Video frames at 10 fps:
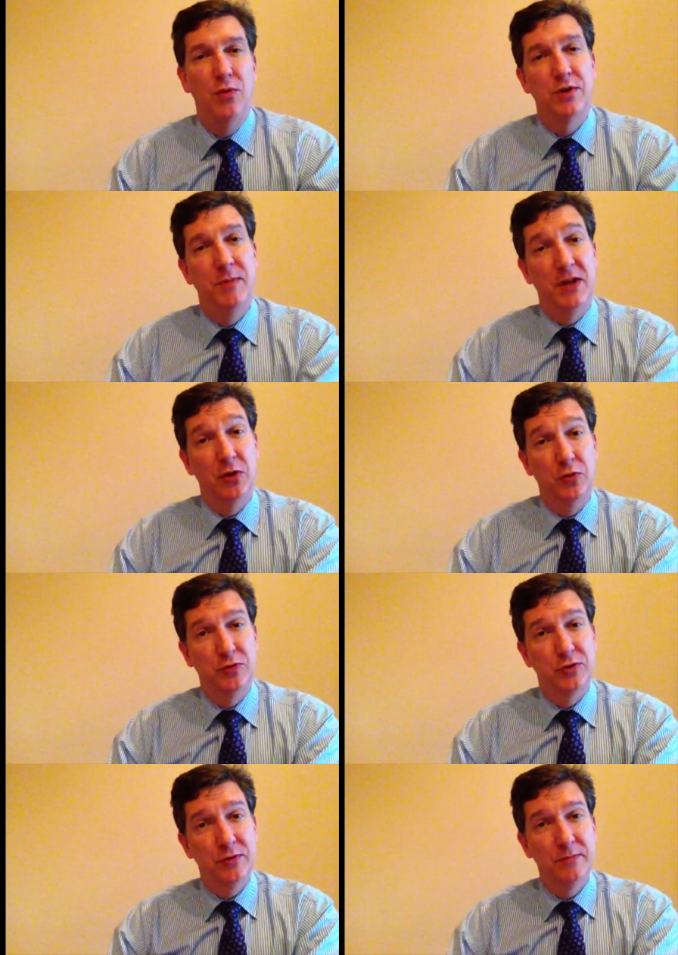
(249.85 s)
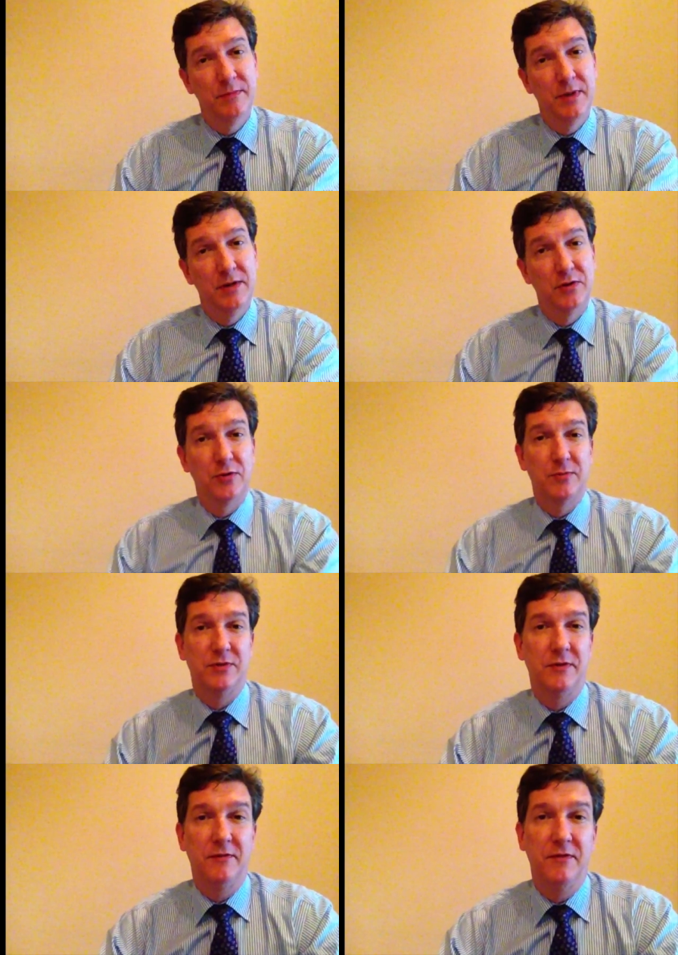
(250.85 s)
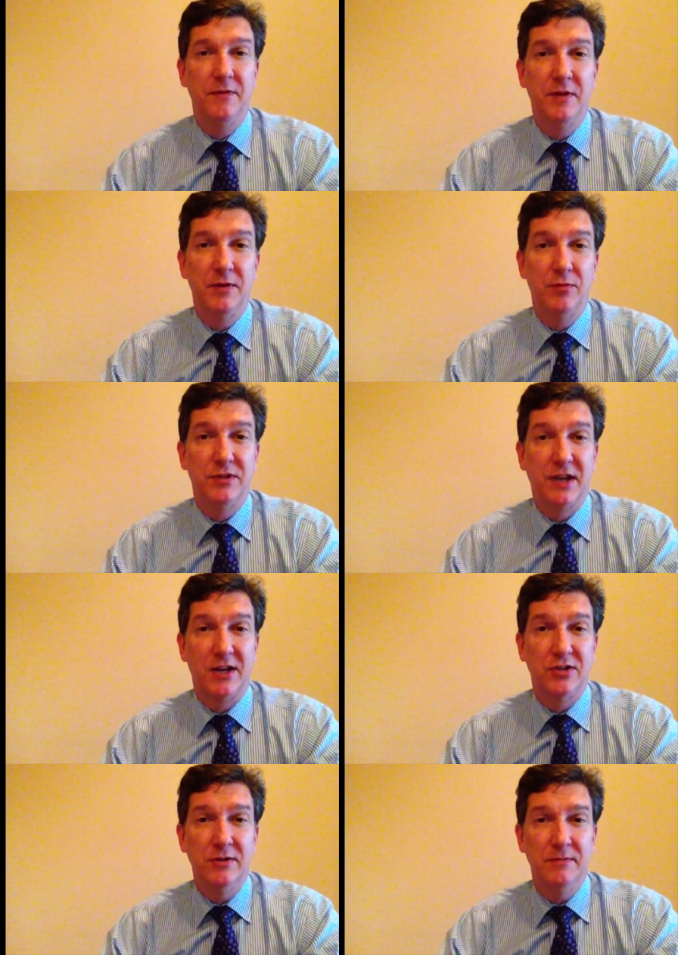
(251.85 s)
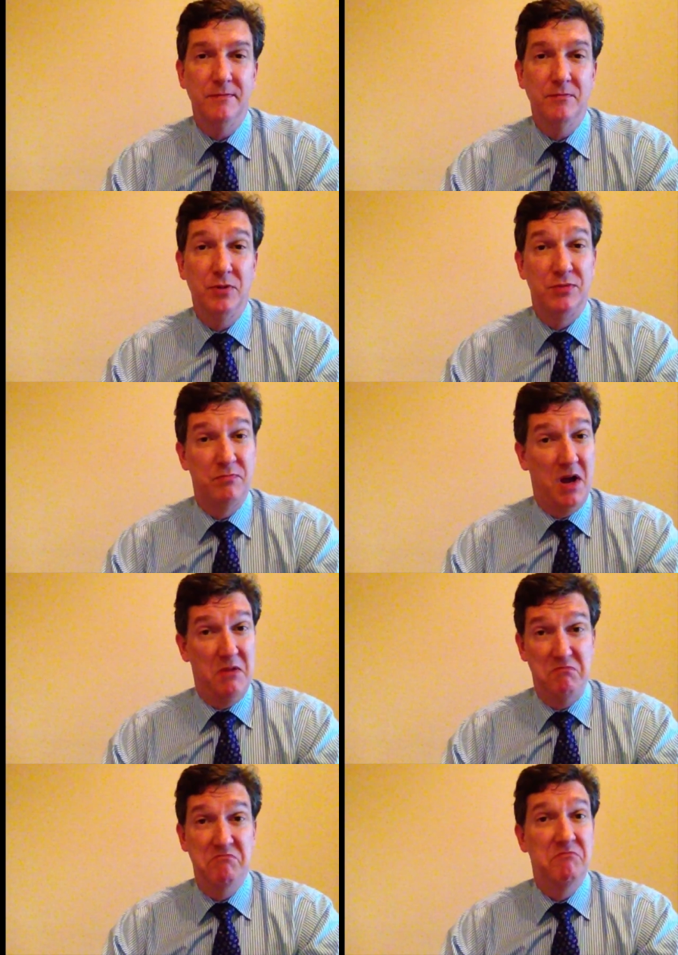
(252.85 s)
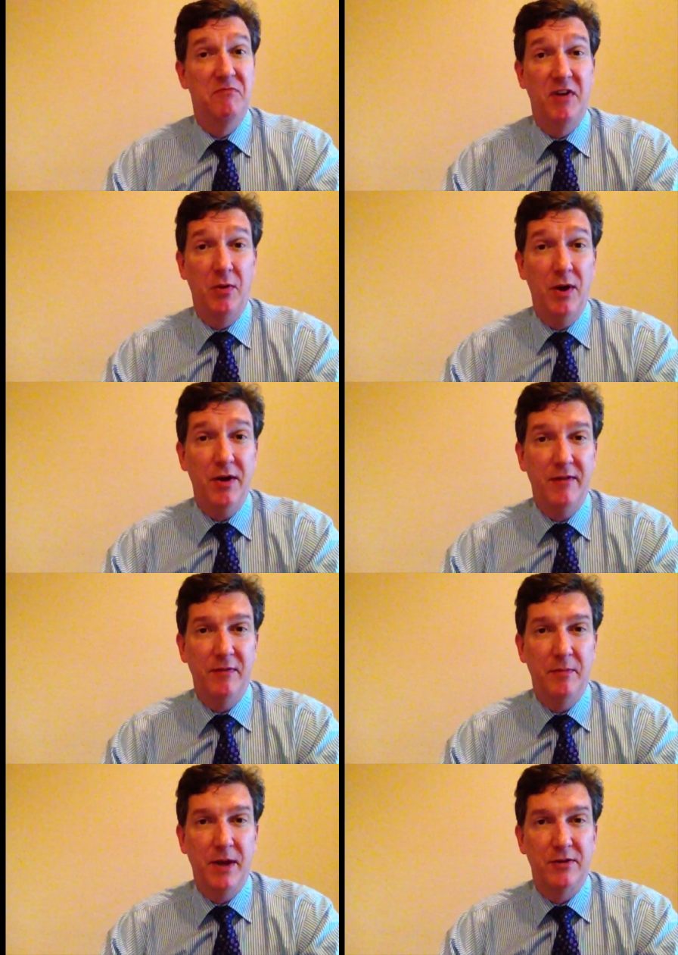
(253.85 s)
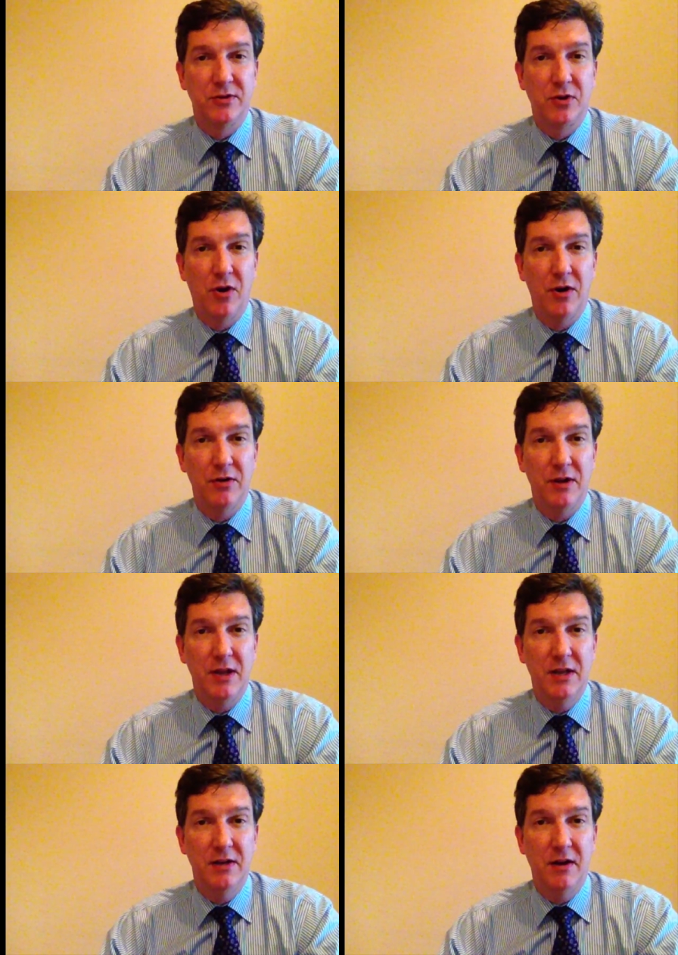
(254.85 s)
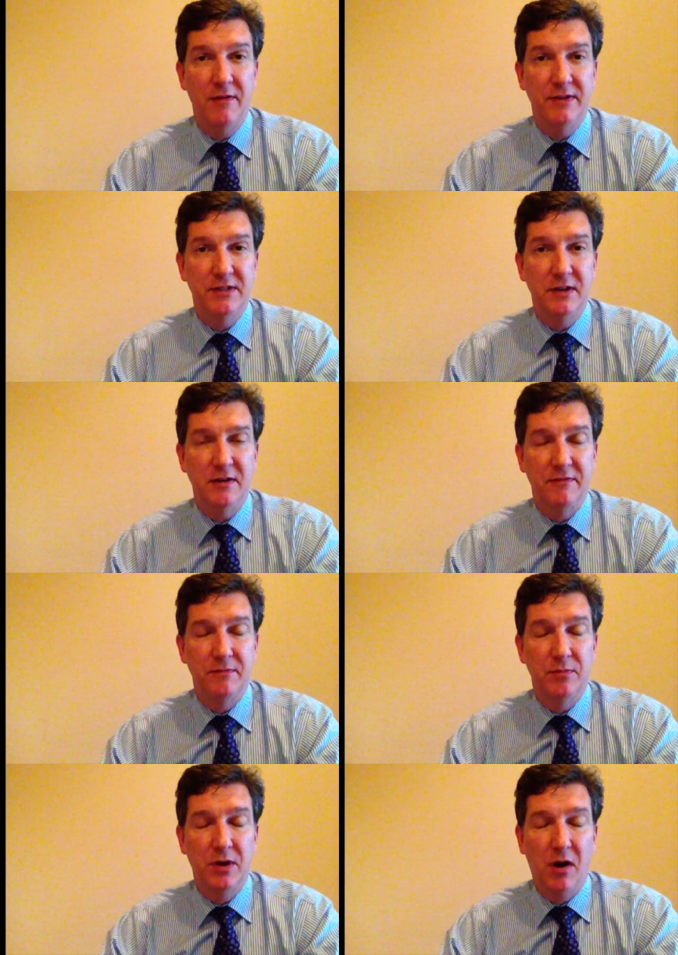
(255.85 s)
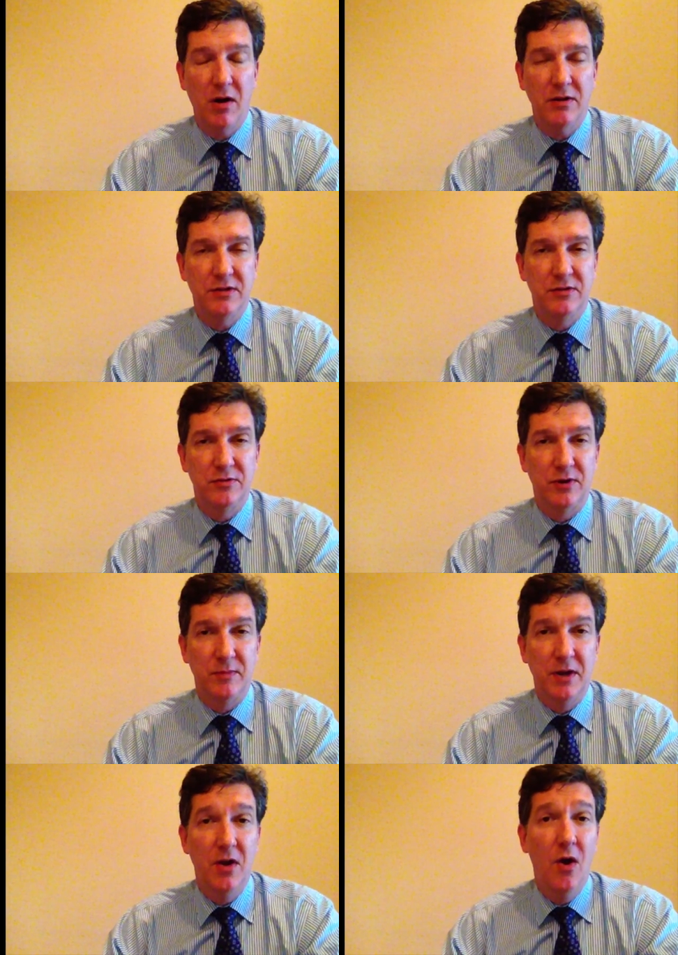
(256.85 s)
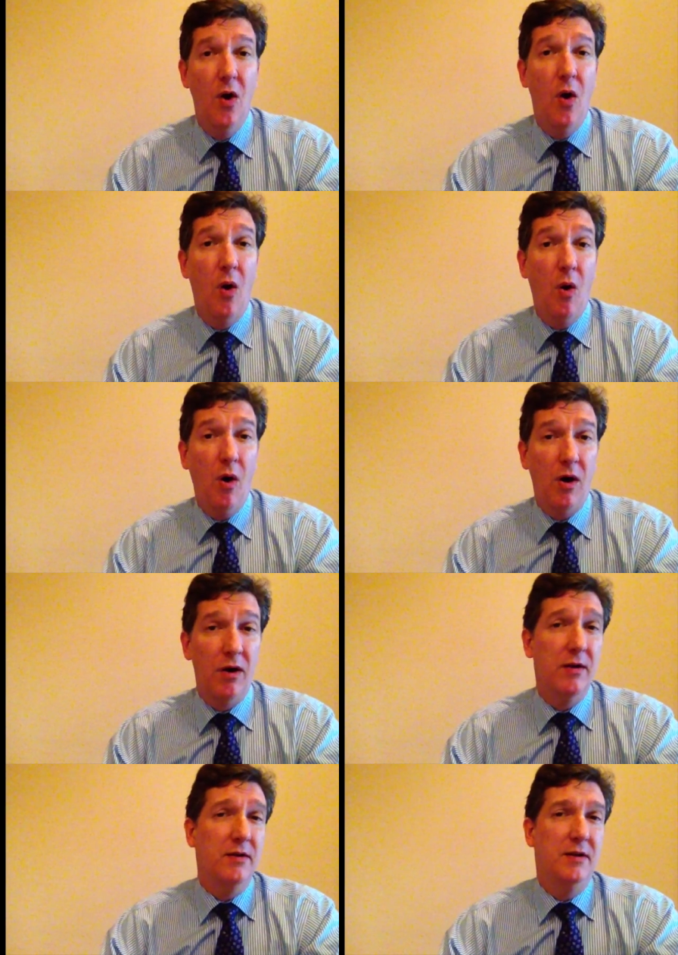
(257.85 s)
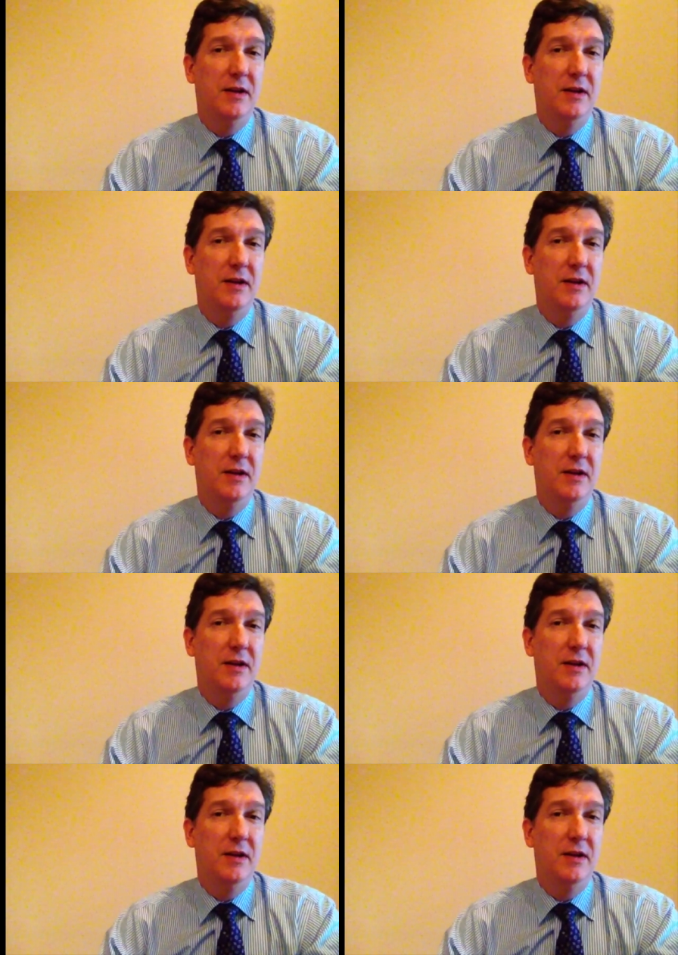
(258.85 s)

to be looser in terms of the resection, which might very well give a better scar in and of itself, regardless of the treatment. Or